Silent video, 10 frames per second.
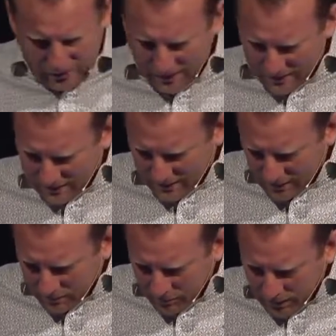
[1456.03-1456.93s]
is
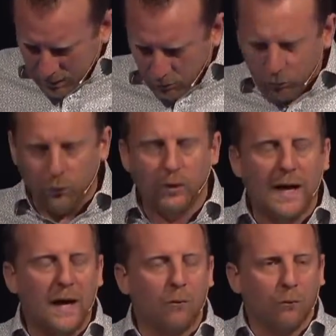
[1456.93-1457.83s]

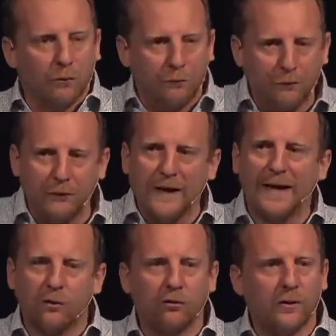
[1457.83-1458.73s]

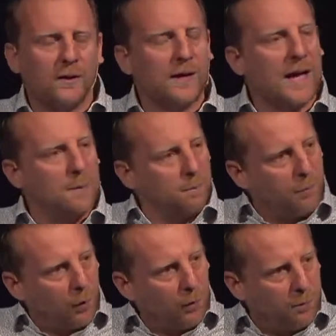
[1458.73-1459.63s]
reflection and
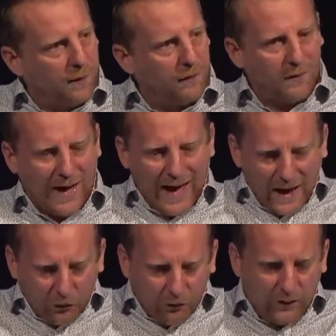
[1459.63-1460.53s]
purpose
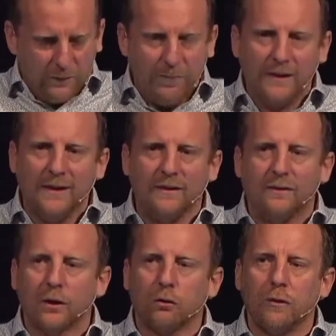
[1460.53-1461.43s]
actually begin
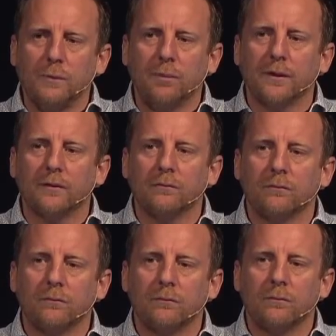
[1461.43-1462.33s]
to creep in.
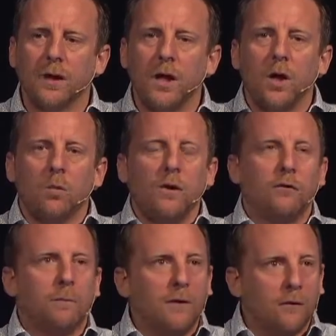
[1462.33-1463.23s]
We
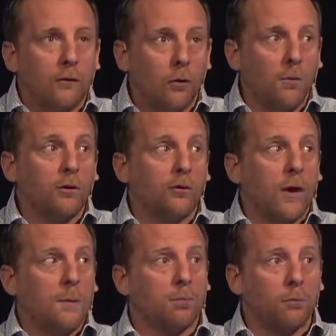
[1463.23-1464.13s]
spend so much
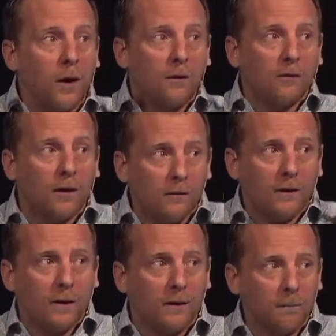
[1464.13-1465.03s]
time
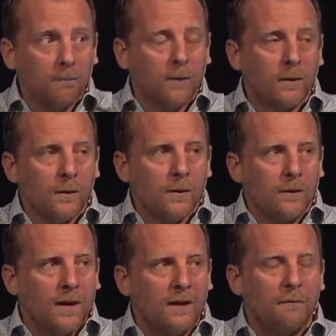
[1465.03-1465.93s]
processing
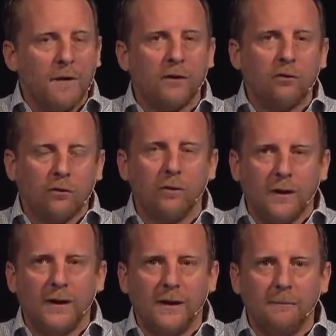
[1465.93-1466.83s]
that
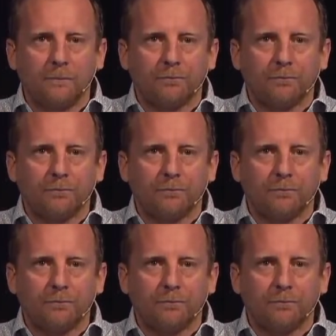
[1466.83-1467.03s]
eventually